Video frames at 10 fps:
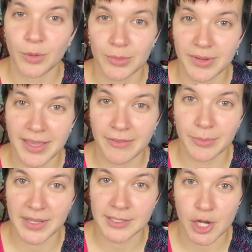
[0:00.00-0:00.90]
won't
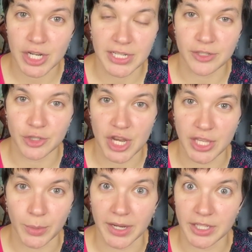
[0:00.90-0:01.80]
even be started until
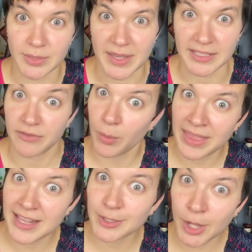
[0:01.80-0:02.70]
January just because of the
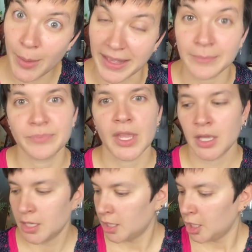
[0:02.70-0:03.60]
way things are going.
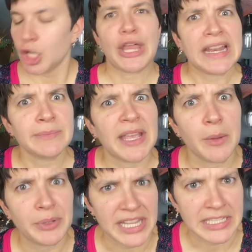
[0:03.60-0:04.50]
That is my
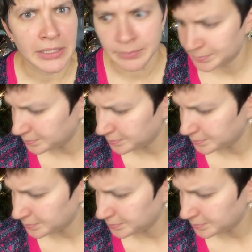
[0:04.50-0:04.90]
complaint.